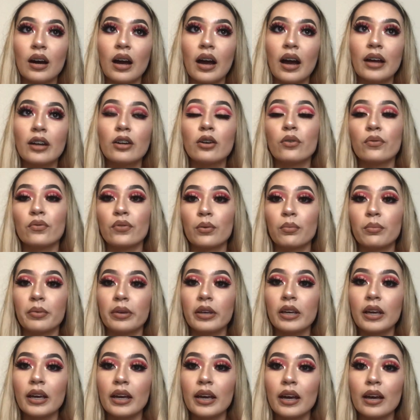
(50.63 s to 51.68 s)
I know for
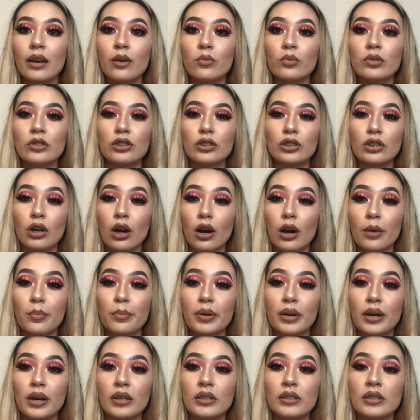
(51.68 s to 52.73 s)
me it was just hard
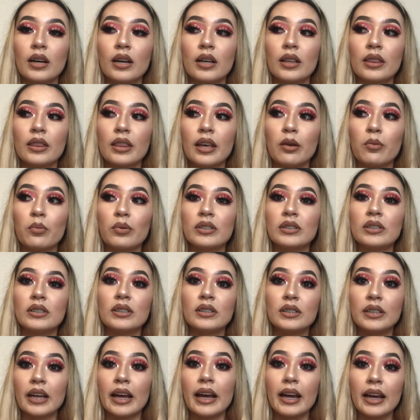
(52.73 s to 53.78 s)
because they would
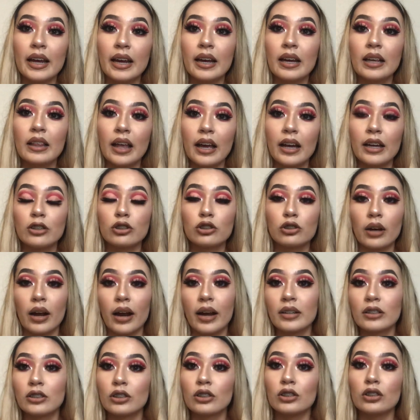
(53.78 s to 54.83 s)
stay like
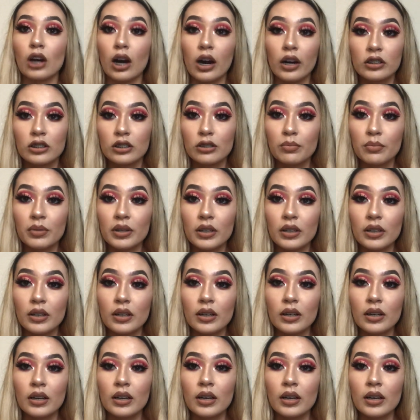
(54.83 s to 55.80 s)
trying to talk to me,